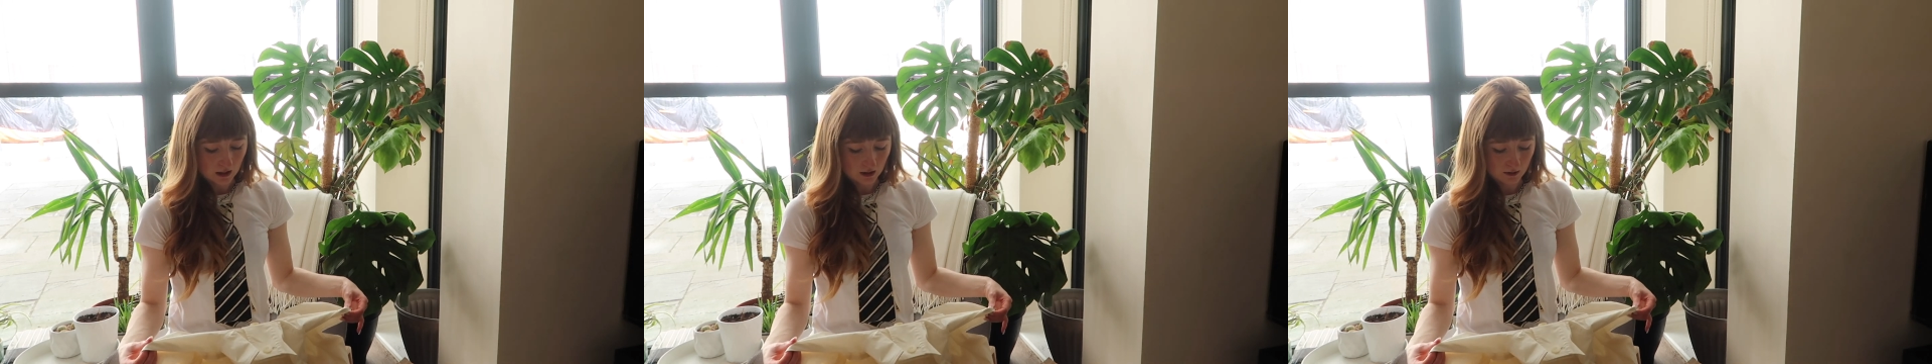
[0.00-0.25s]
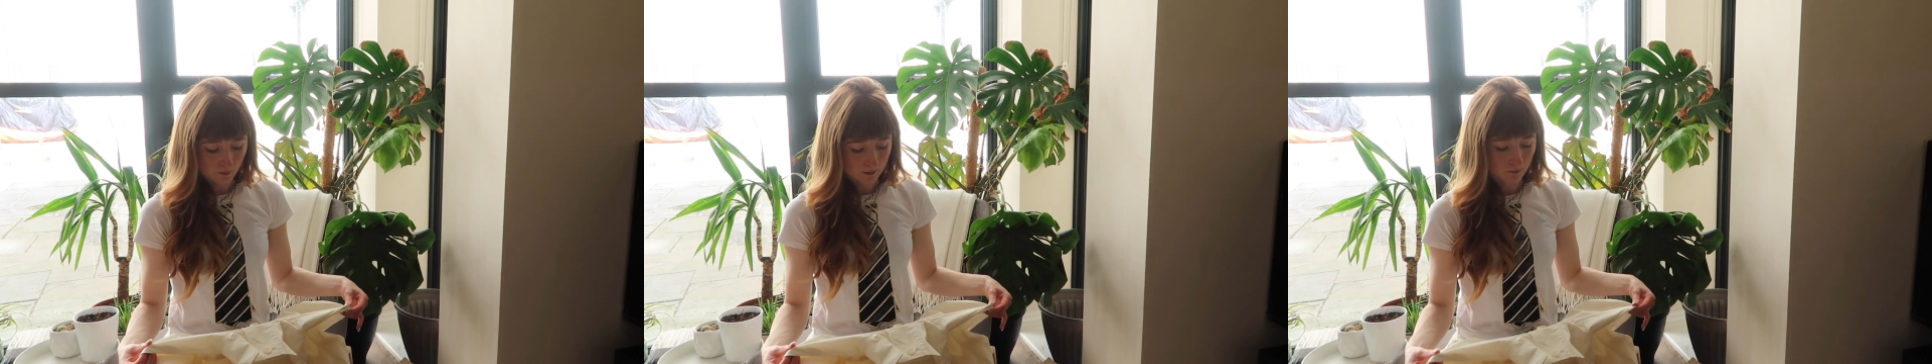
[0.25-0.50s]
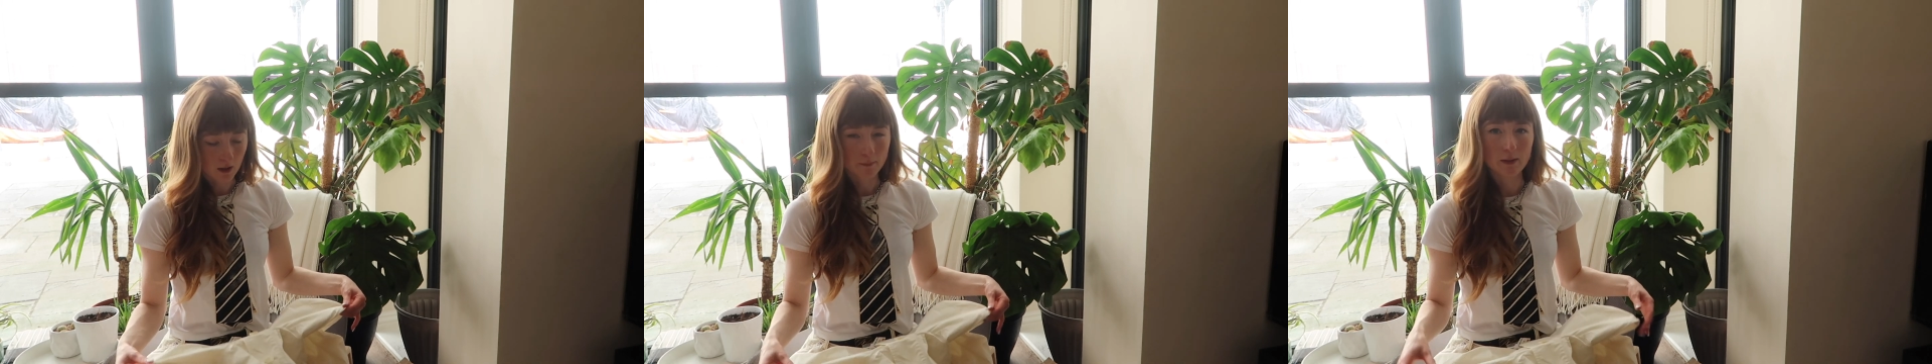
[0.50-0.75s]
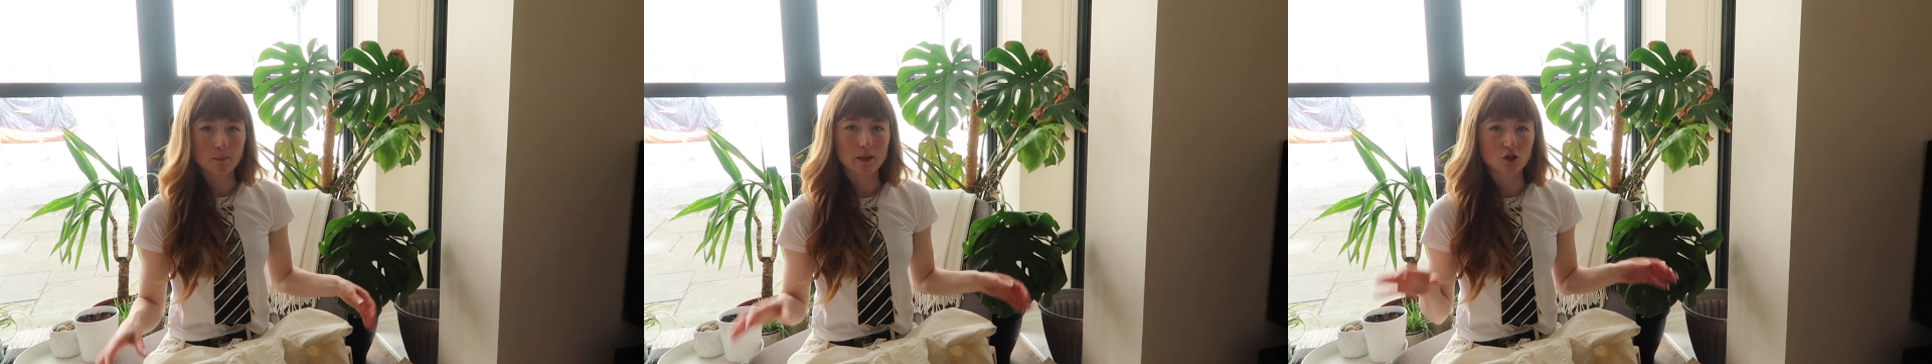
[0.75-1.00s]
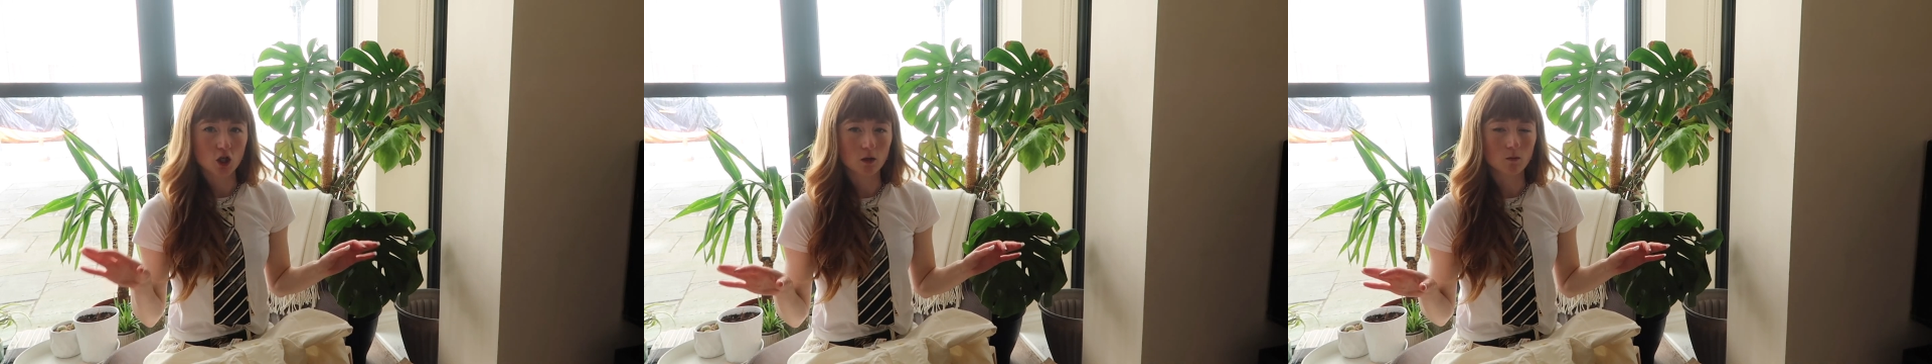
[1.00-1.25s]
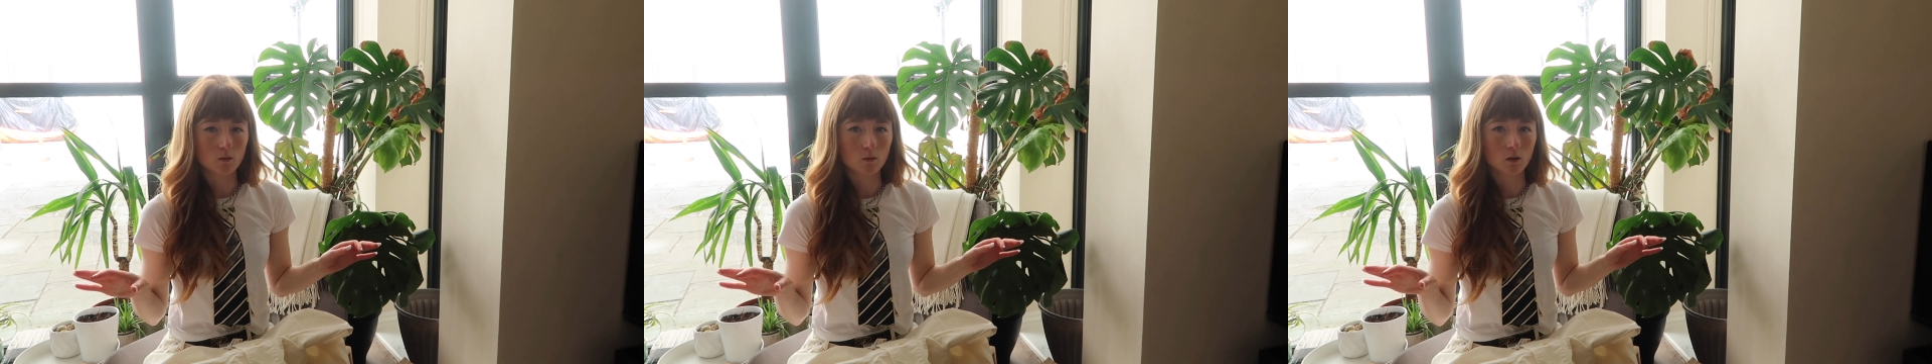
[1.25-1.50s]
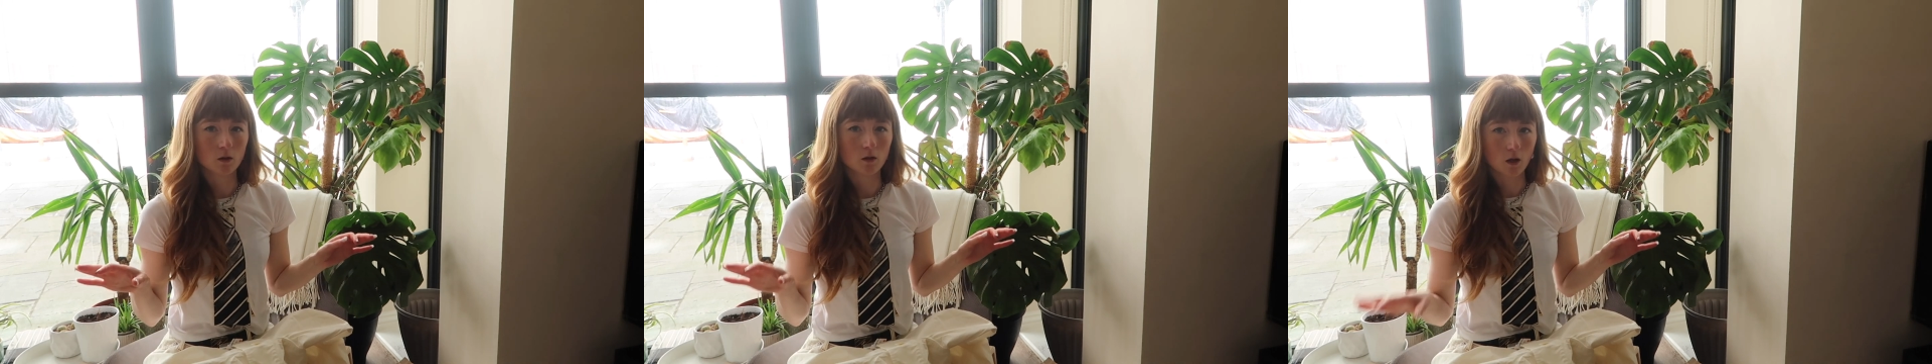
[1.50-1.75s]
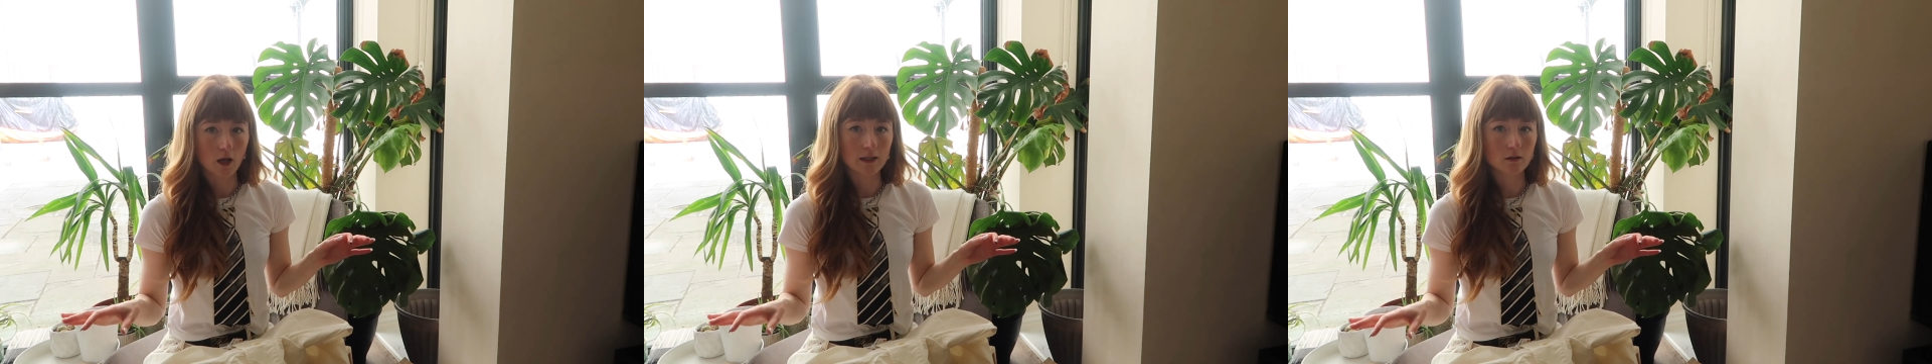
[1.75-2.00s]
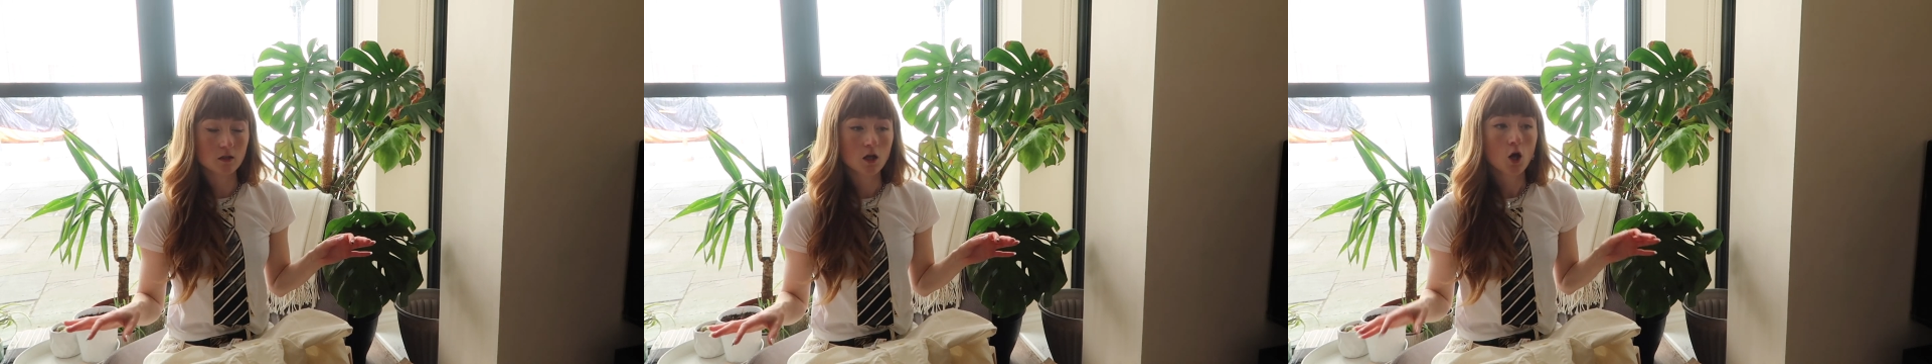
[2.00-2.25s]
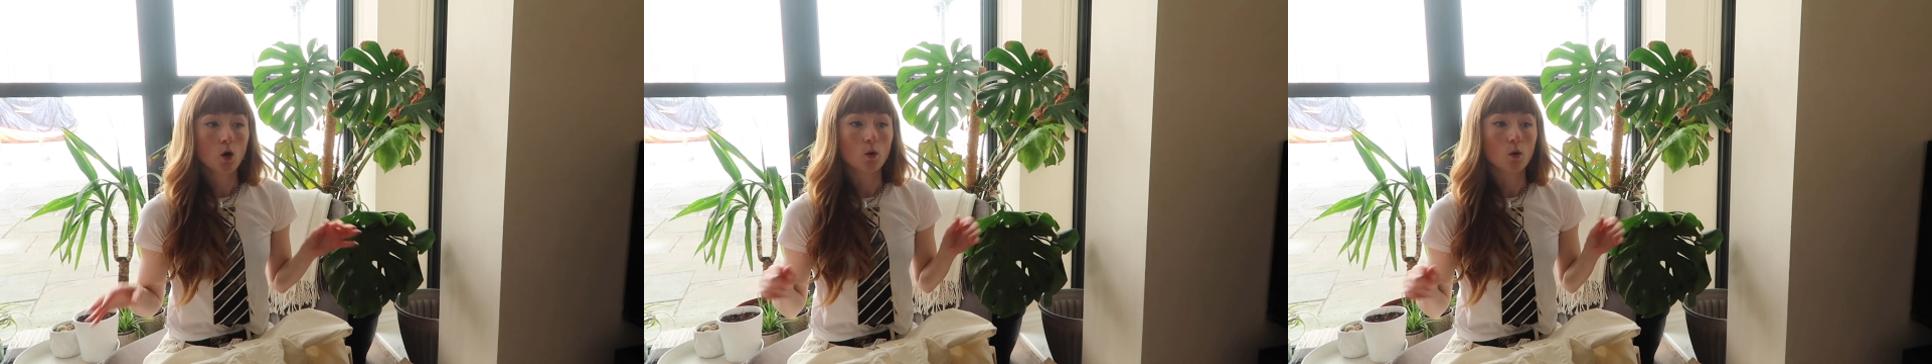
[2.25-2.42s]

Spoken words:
it might be a bit too light,